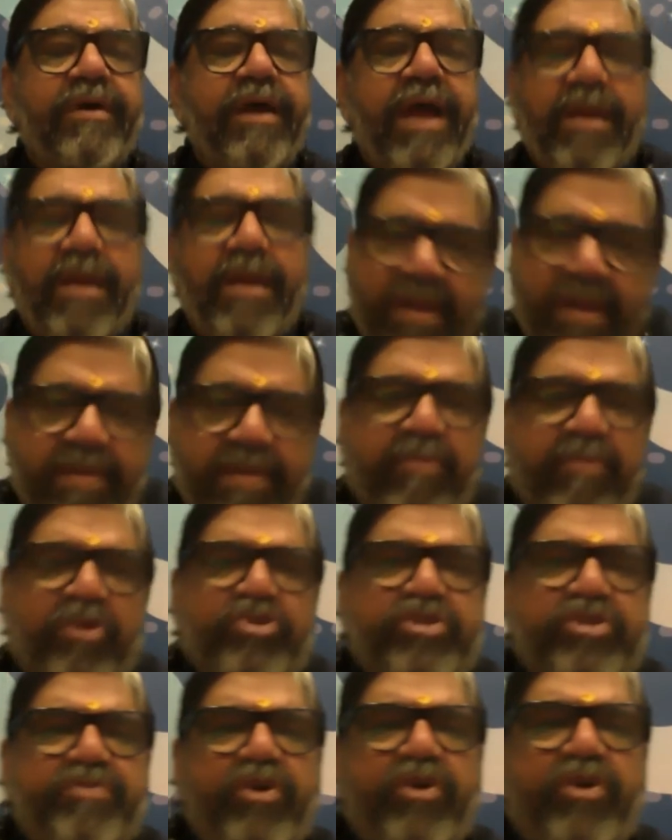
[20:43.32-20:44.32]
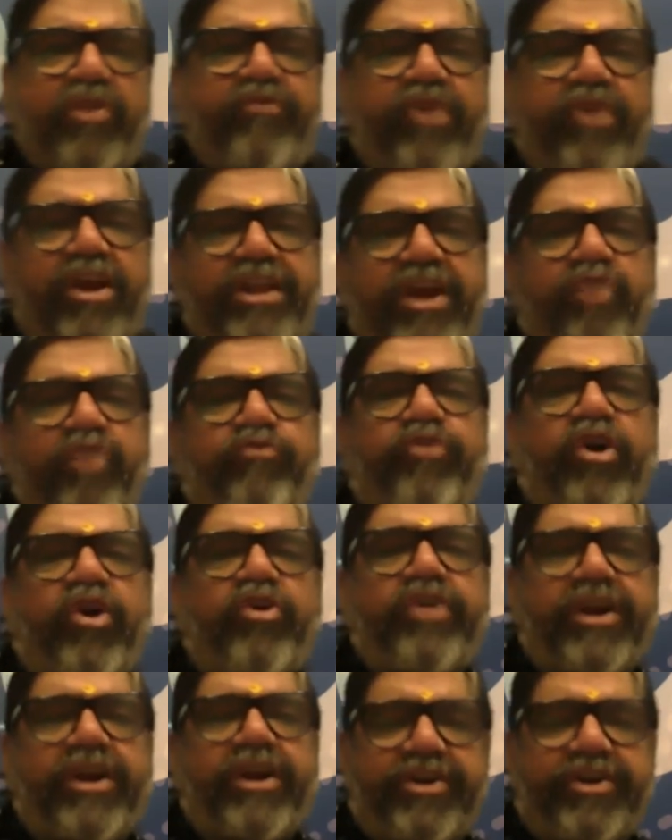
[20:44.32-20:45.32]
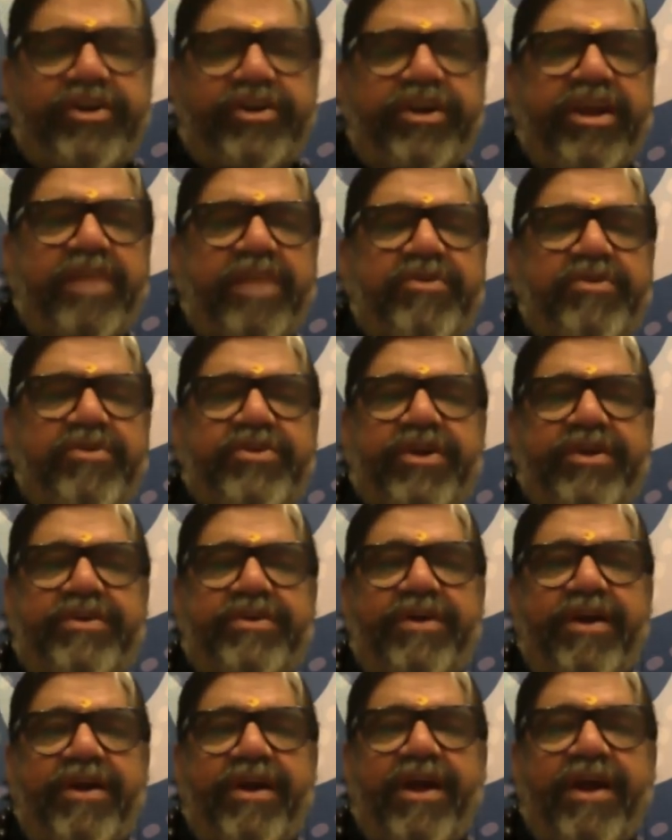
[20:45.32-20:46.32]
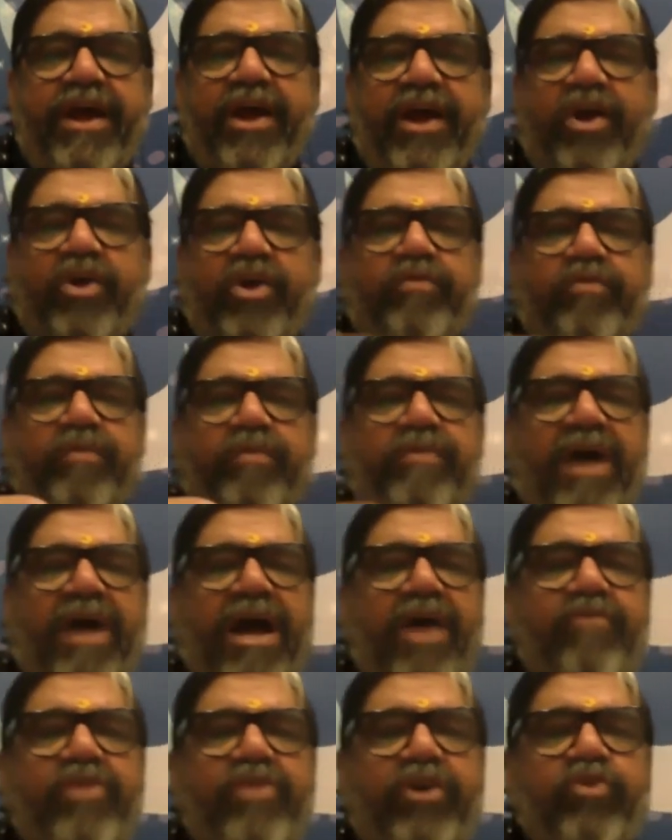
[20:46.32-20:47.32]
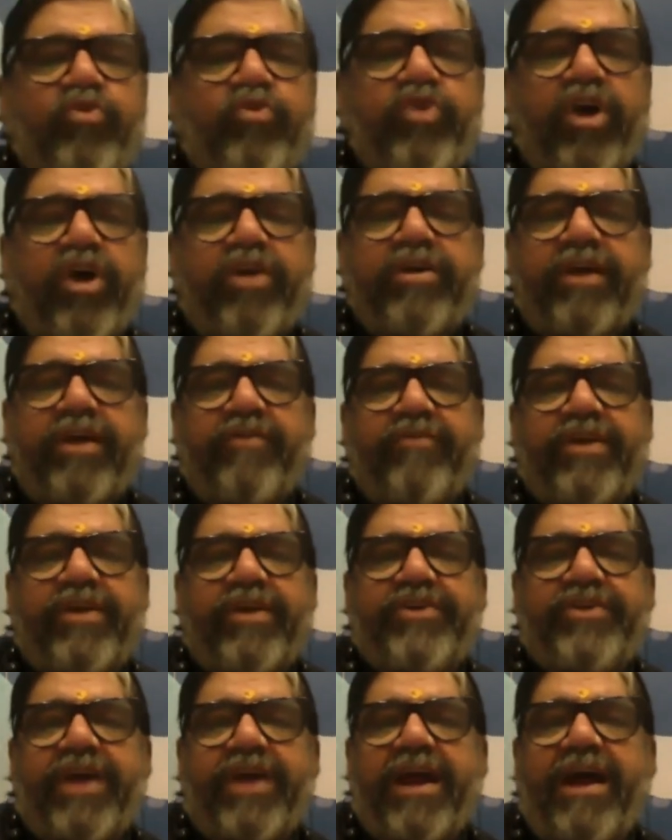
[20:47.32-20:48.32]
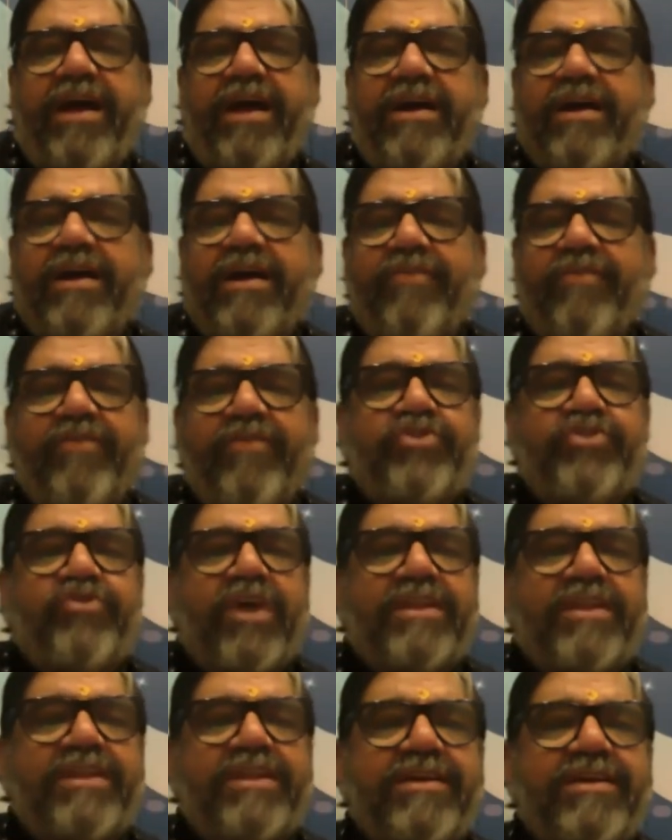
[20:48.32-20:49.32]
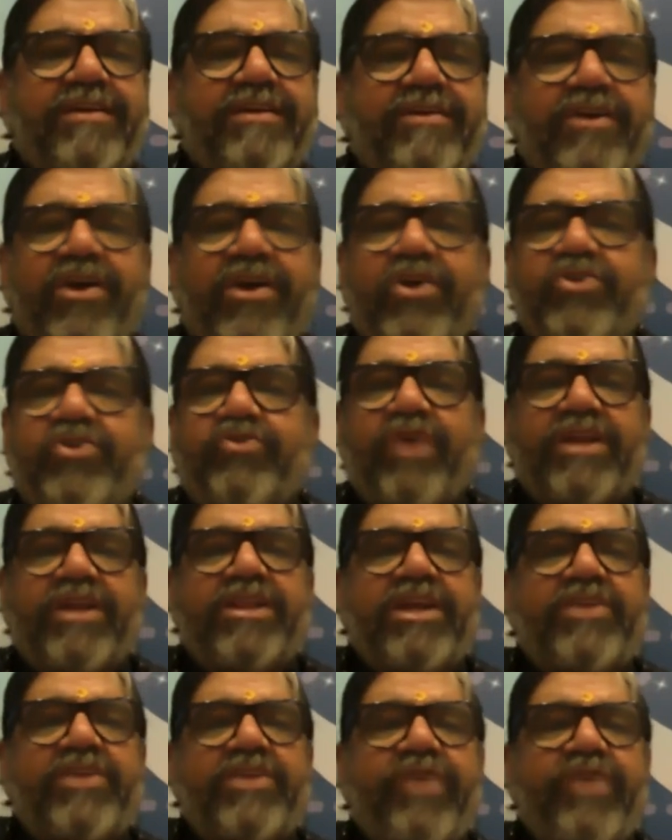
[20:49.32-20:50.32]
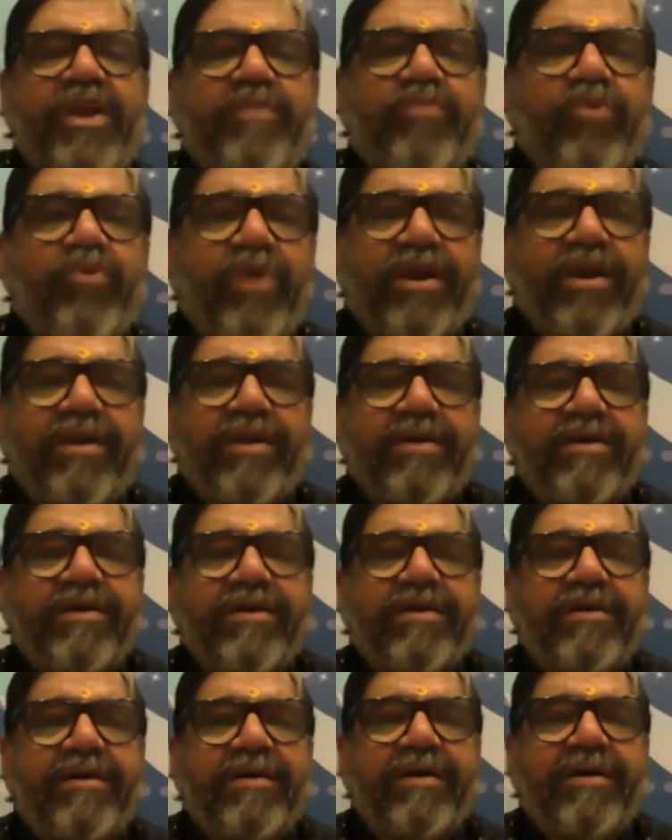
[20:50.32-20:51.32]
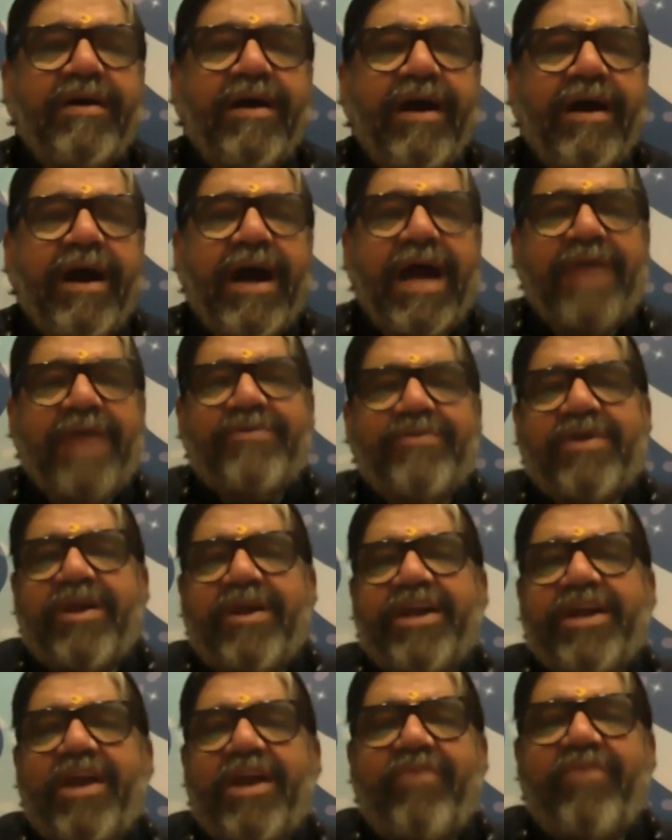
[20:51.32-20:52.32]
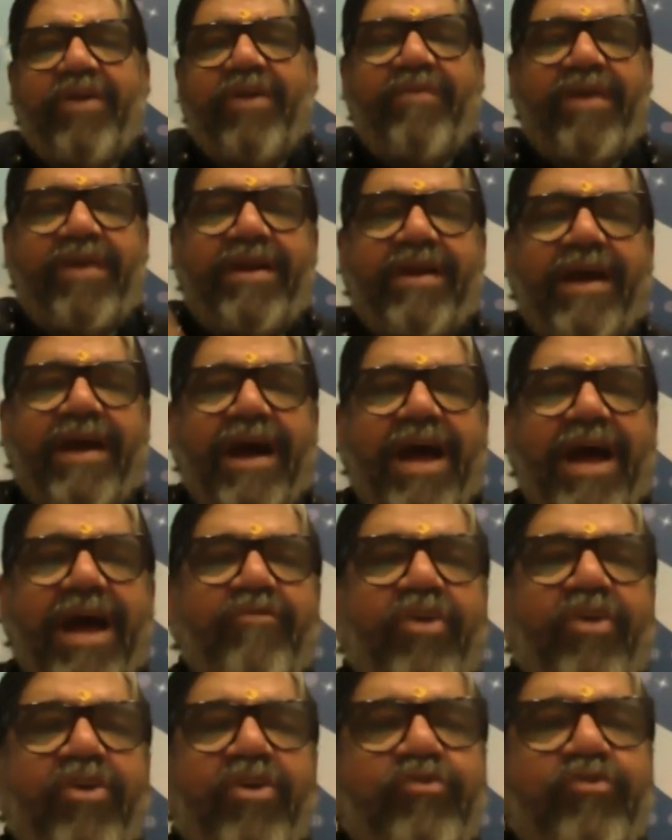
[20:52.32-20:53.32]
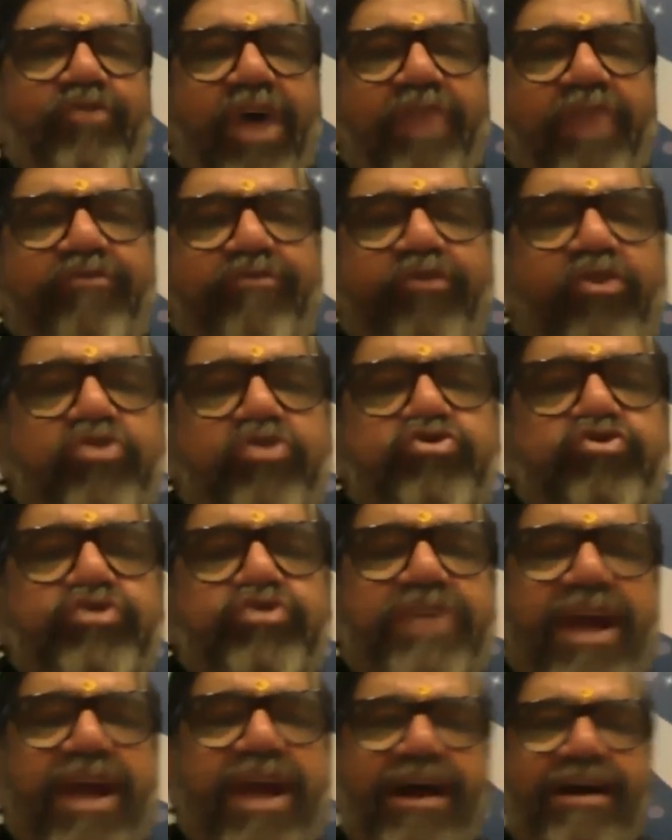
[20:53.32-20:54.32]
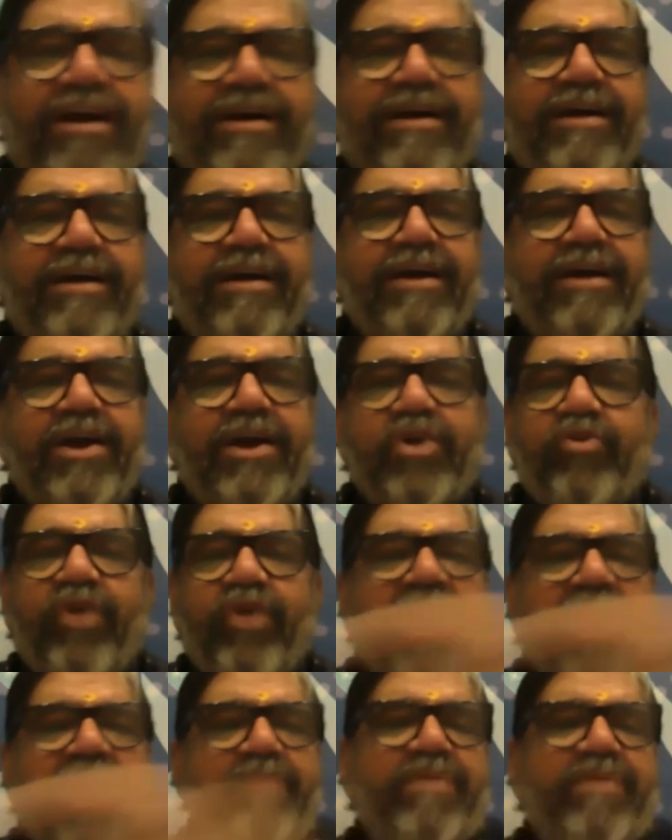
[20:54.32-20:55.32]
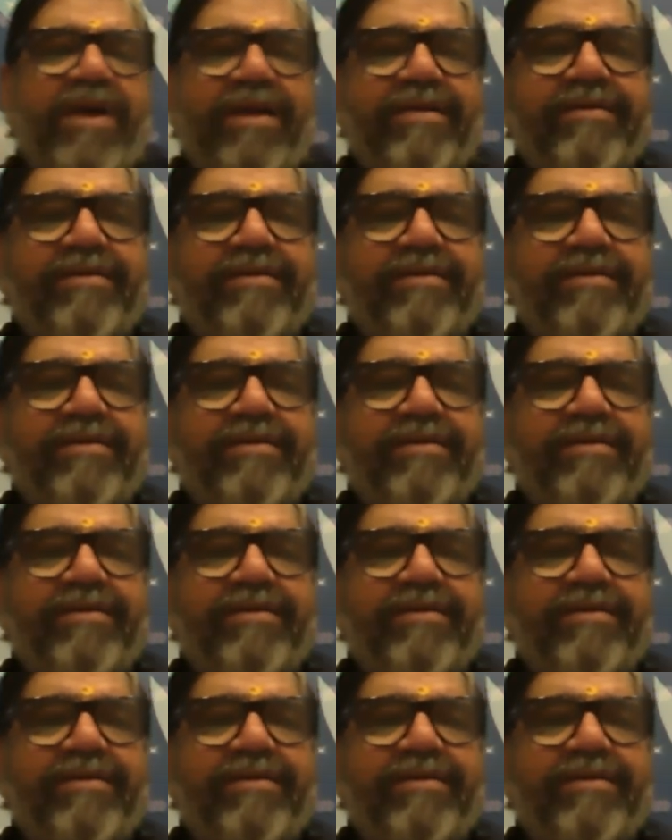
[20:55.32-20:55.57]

Maybe possible your father found intention can be changed. I have the two daughter, one Jaya, one Swati. Swati is very poor. I have some little favor. I forced to Jaya to help her.